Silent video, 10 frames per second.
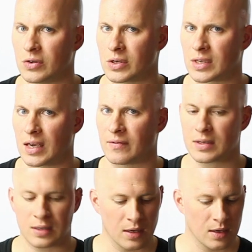you just gave
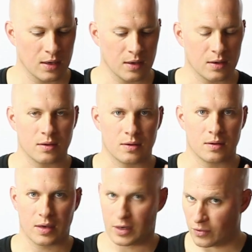us?
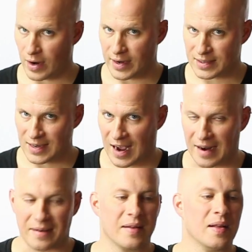And you're right, it's
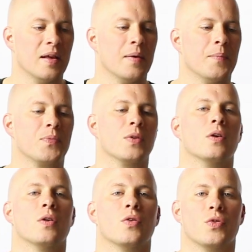not.
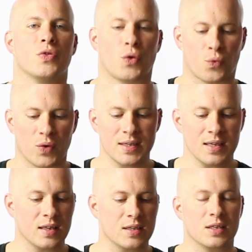The
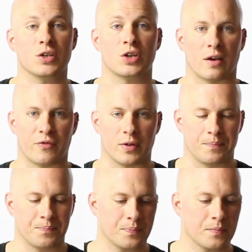reason this is a shuffle
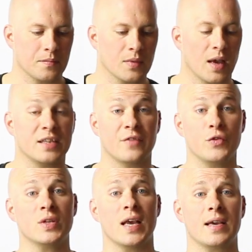is if
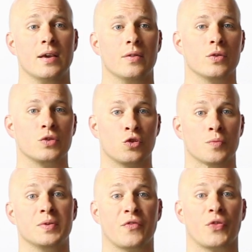you take those
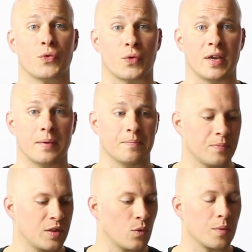groups of 3
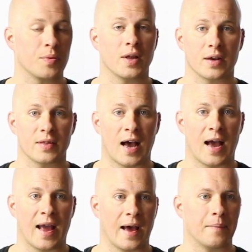that we're playing on the
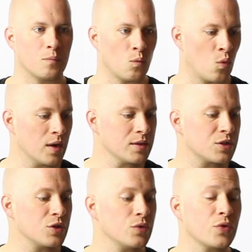hi-hat, 1,
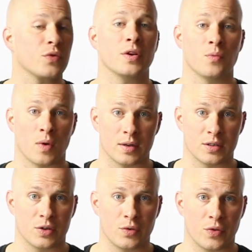2, 3, 1,
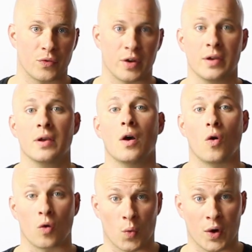2, 3,
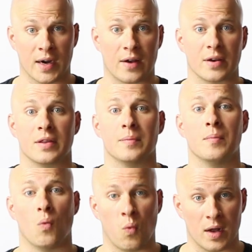or we're counting
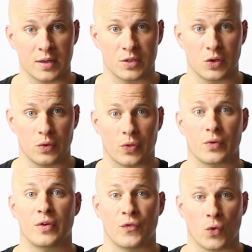them 1, 2,
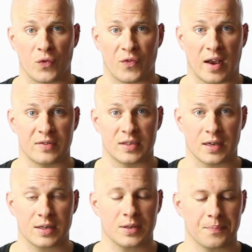3, 4, 5,
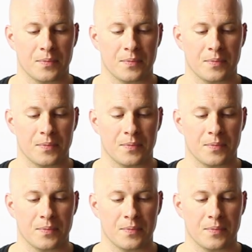6,